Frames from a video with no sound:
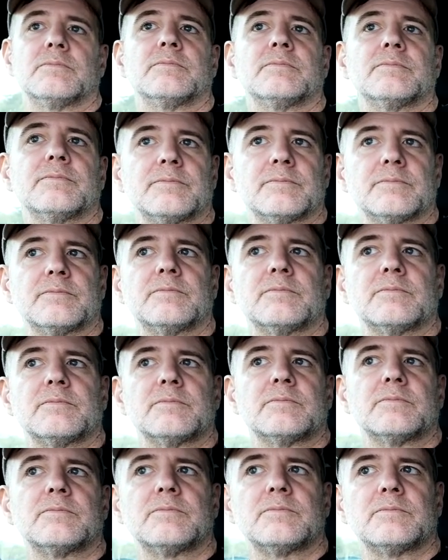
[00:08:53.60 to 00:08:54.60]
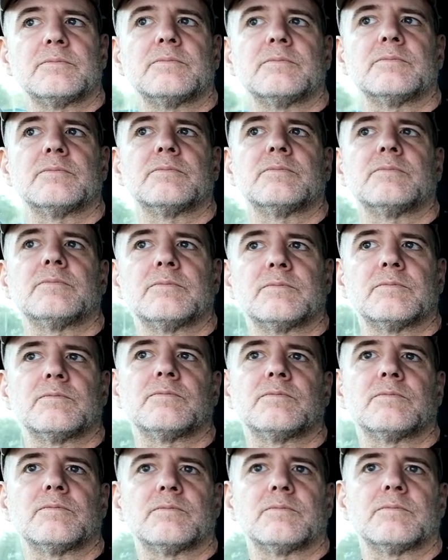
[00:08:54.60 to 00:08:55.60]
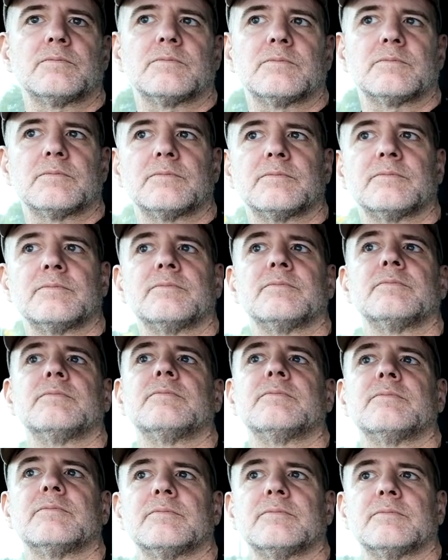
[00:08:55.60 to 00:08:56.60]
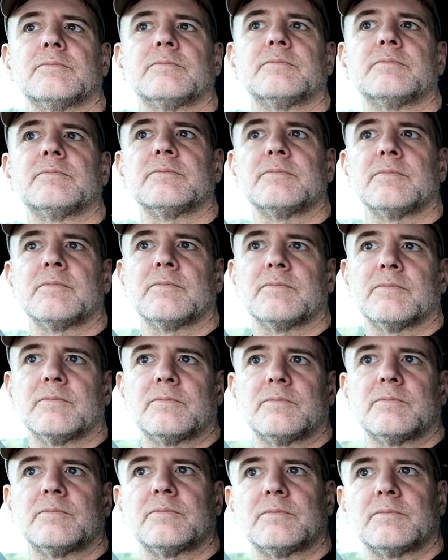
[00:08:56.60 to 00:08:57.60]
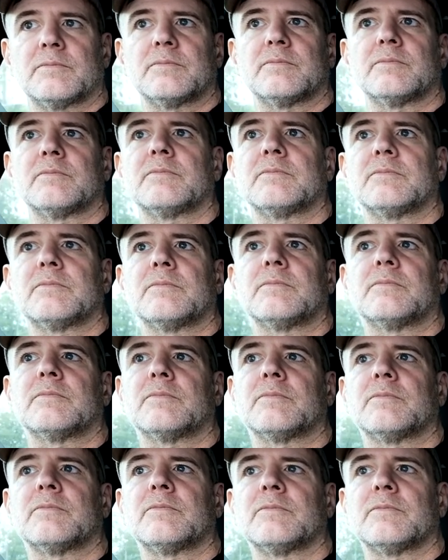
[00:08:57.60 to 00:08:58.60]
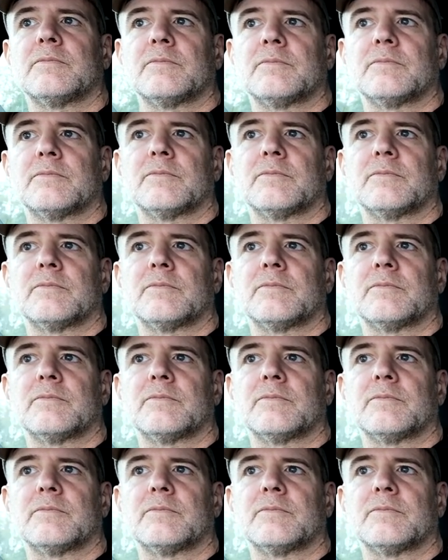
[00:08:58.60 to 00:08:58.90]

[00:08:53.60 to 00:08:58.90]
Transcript: This person isn't speaking.